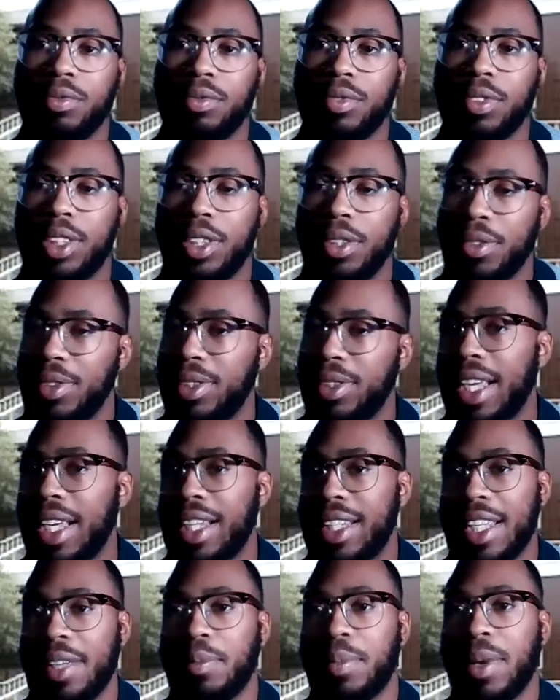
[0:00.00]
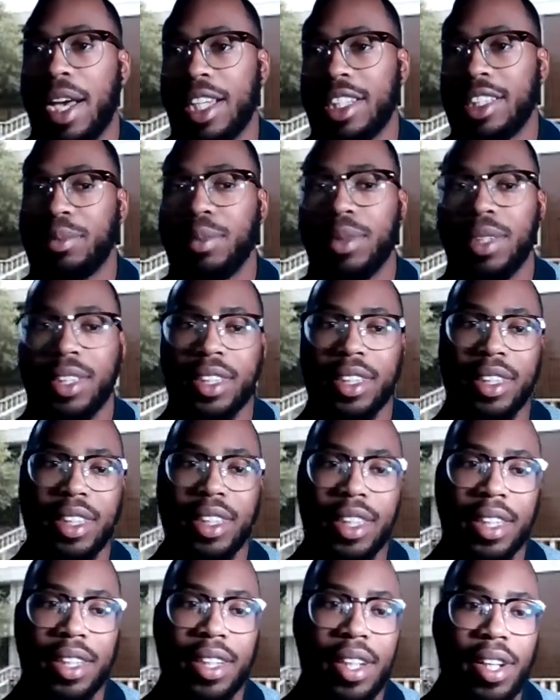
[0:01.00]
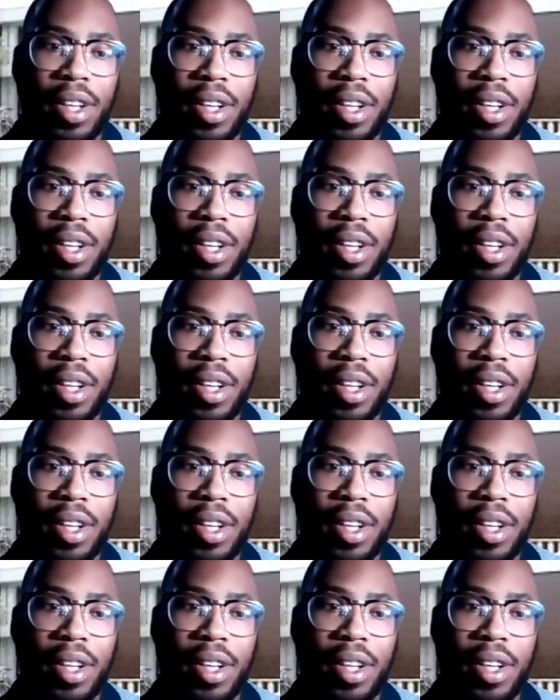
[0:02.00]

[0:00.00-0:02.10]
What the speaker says: student that they possibly could